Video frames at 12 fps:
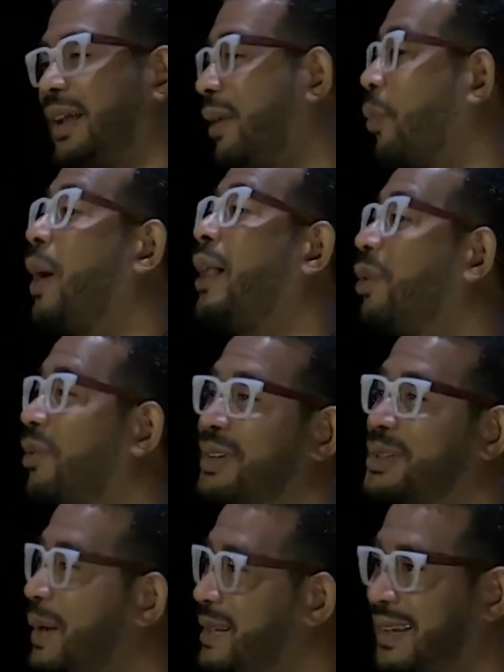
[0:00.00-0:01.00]
like
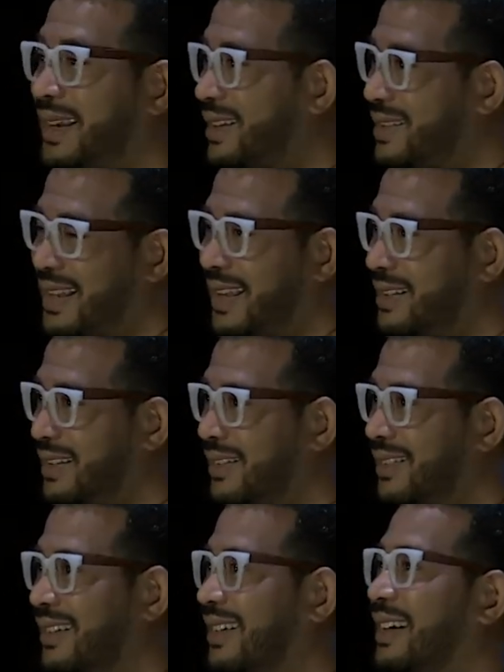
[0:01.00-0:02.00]
well over 20 years
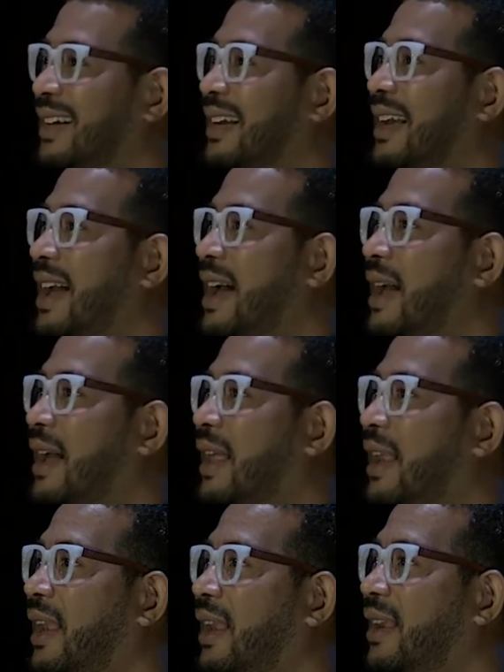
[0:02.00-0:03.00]
later.
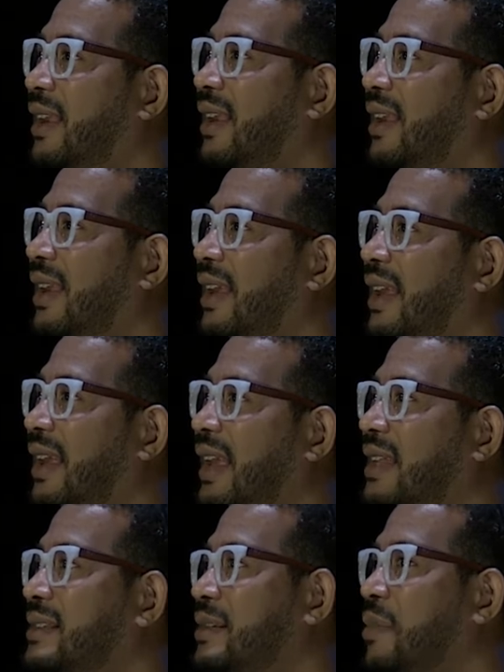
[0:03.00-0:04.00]
And
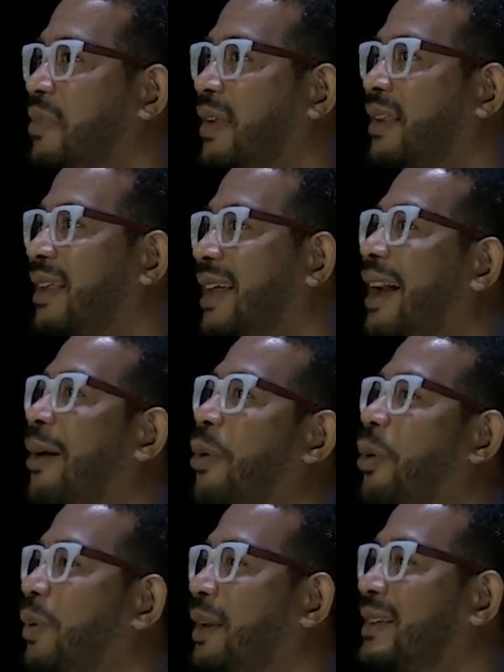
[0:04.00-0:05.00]
it's something that
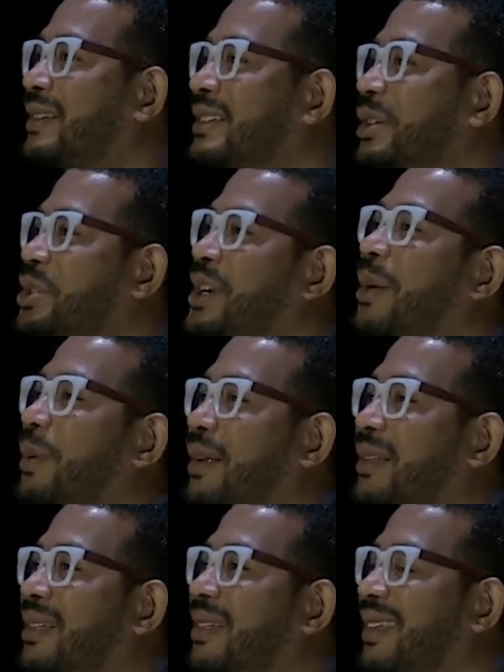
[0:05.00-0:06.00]
I always
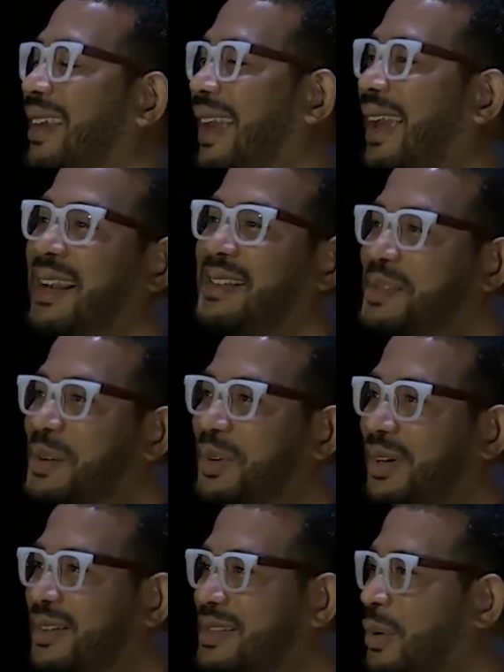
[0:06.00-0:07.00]
share with any
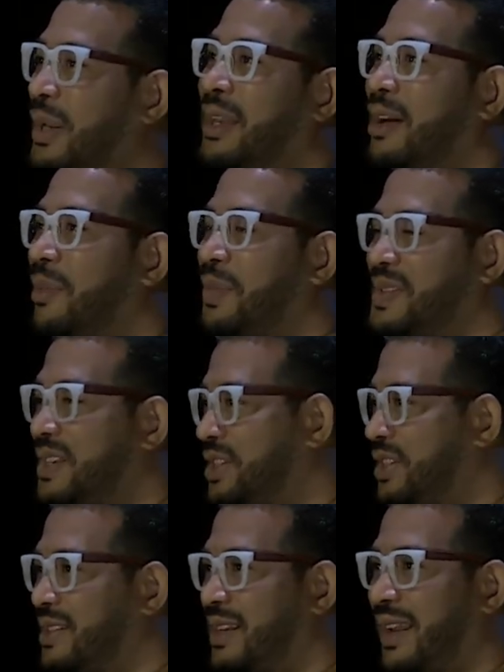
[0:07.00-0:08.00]
students or any young
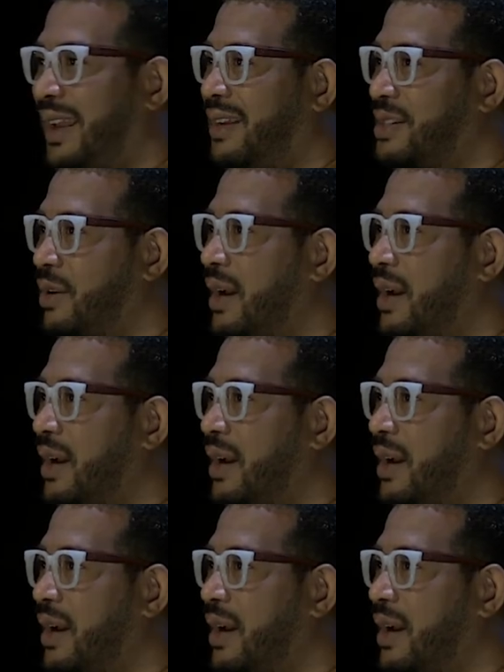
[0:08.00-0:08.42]
musicians that I